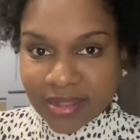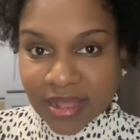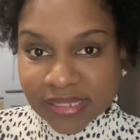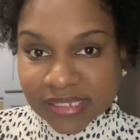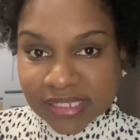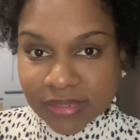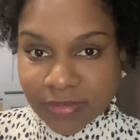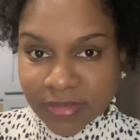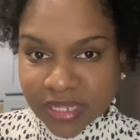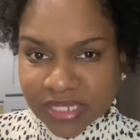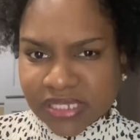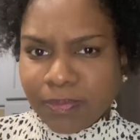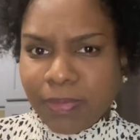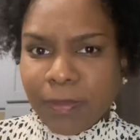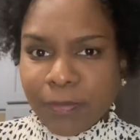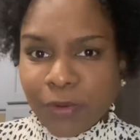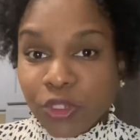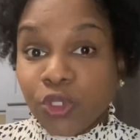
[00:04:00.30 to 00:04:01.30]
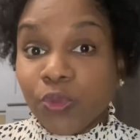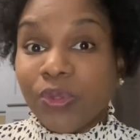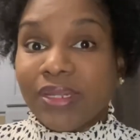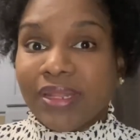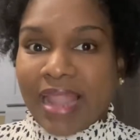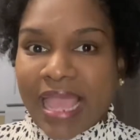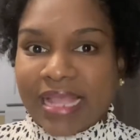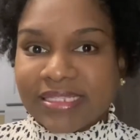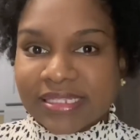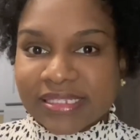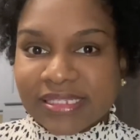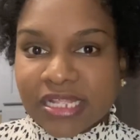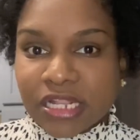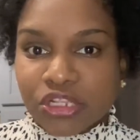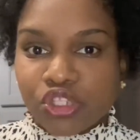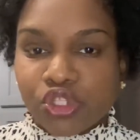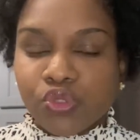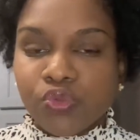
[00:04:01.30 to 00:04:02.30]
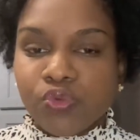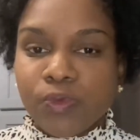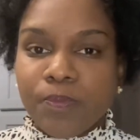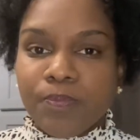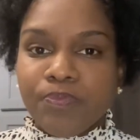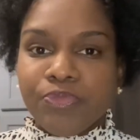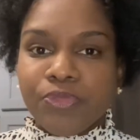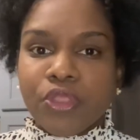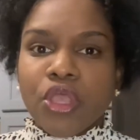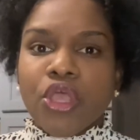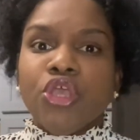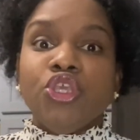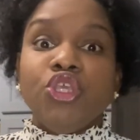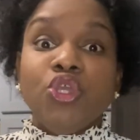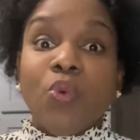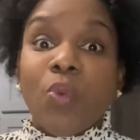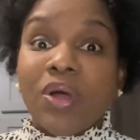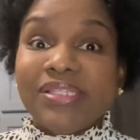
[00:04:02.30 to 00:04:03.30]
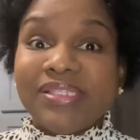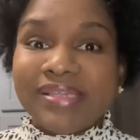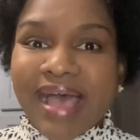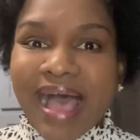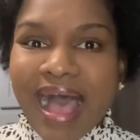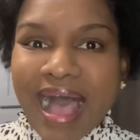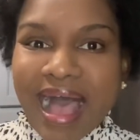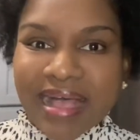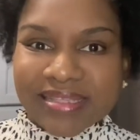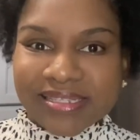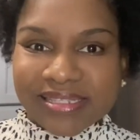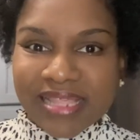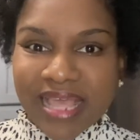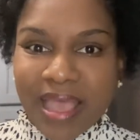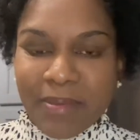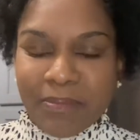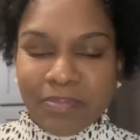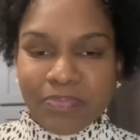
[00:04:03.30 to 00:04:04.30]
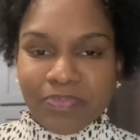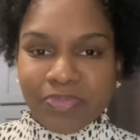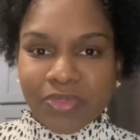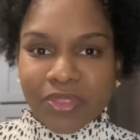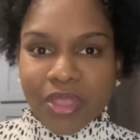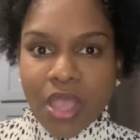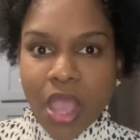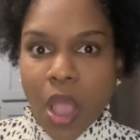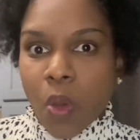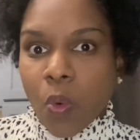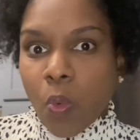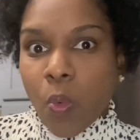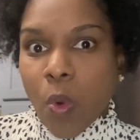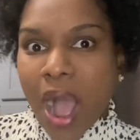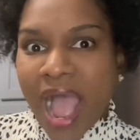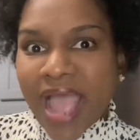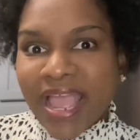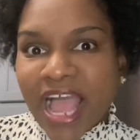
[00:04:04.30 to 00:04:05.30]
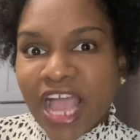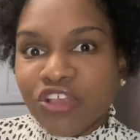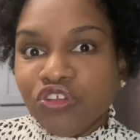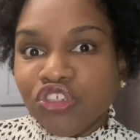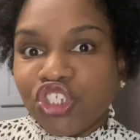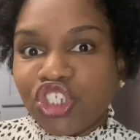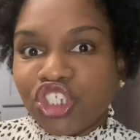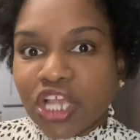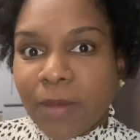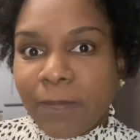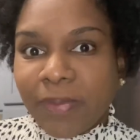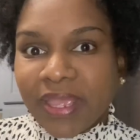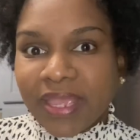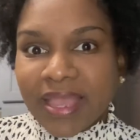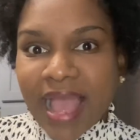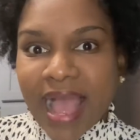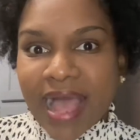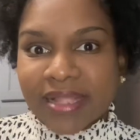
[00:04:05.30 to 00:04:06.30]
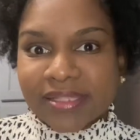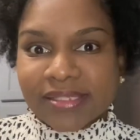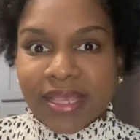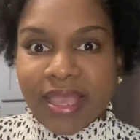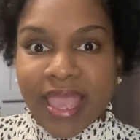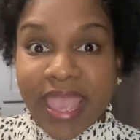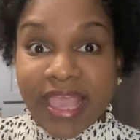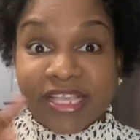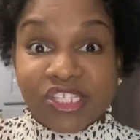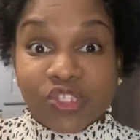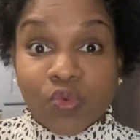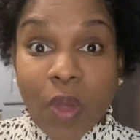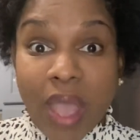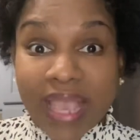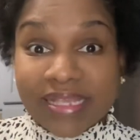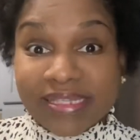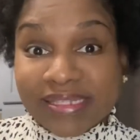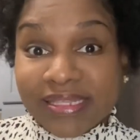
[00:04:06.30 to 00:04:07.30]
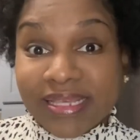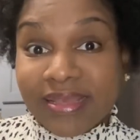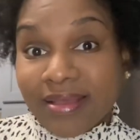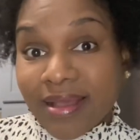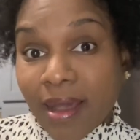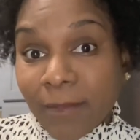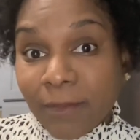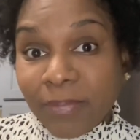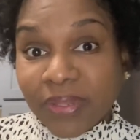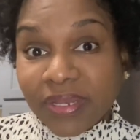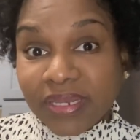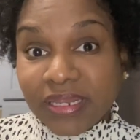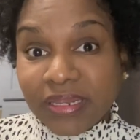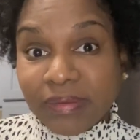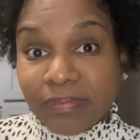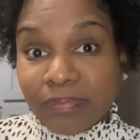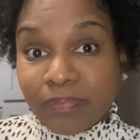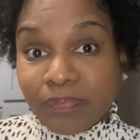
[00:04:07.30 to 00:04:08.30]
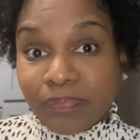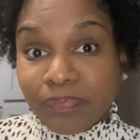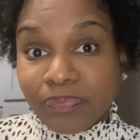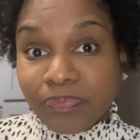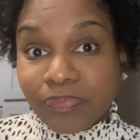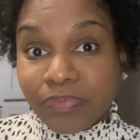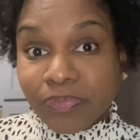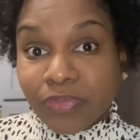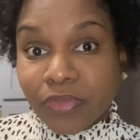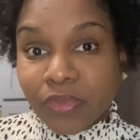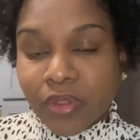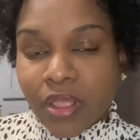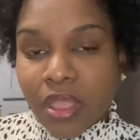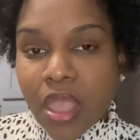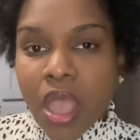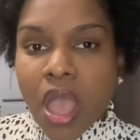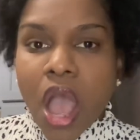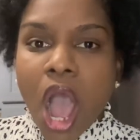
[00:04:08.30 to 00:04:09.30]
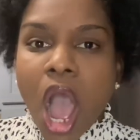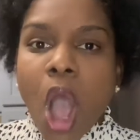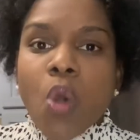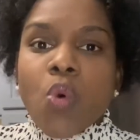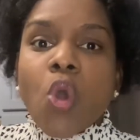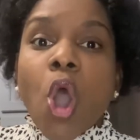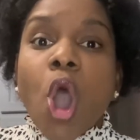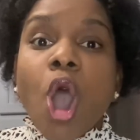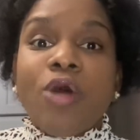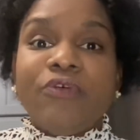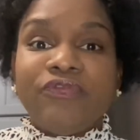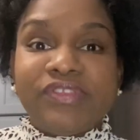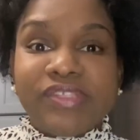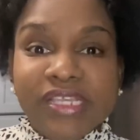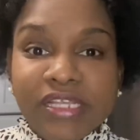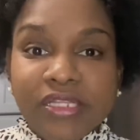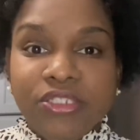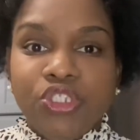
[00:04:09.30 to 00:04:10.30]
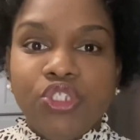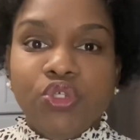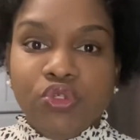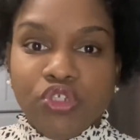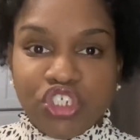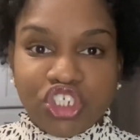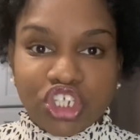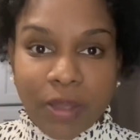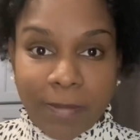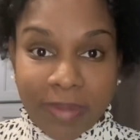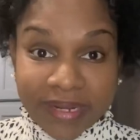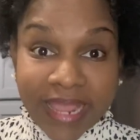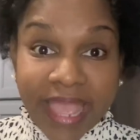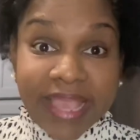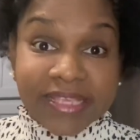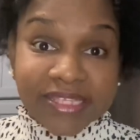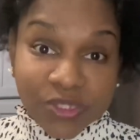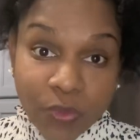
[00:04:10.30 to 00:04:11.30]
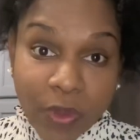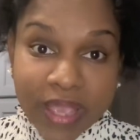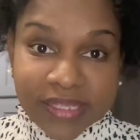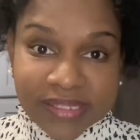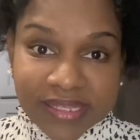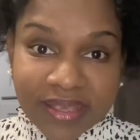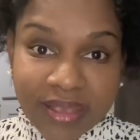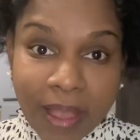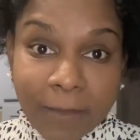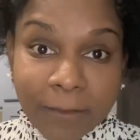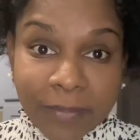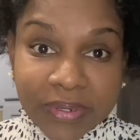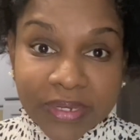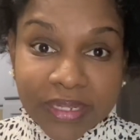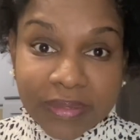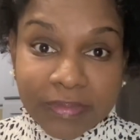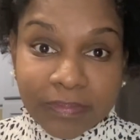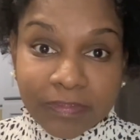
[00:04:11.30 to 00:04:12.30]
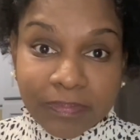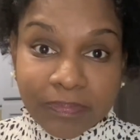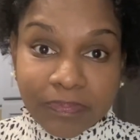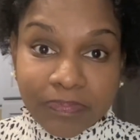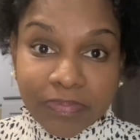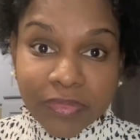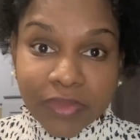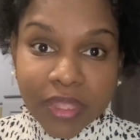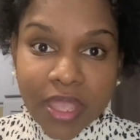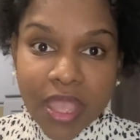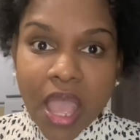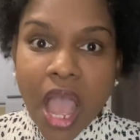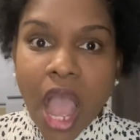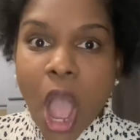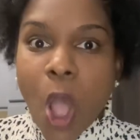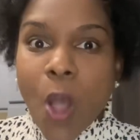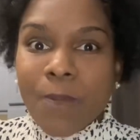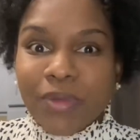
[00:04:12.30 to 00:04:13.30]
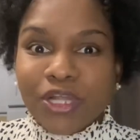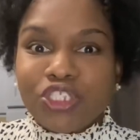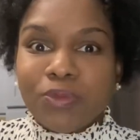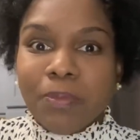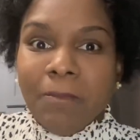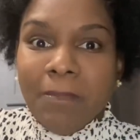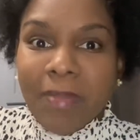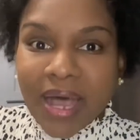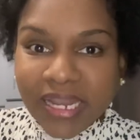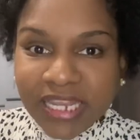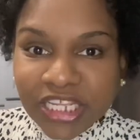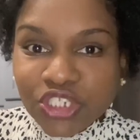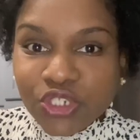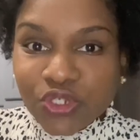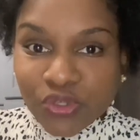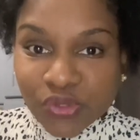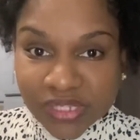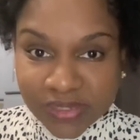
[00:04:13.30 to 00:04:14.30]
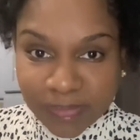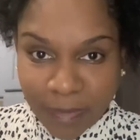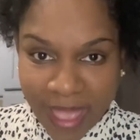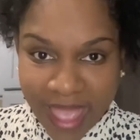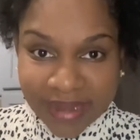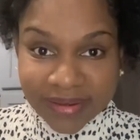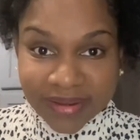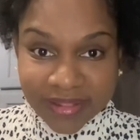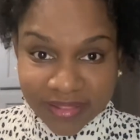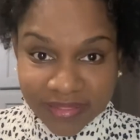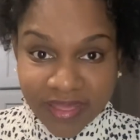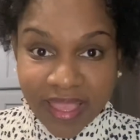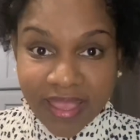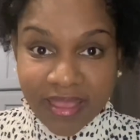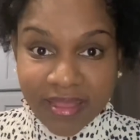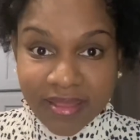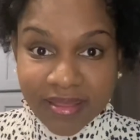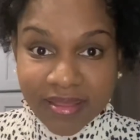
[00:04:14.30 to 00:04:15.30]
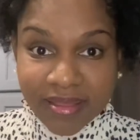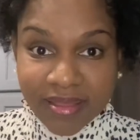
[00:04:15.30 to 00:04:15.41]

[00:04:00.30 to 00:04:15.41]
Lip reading: customers, the people you would like to sell to, you want to ask them, why are you shopping at XYZ company? How often do you shop at XYZ company? How much money do you spend there?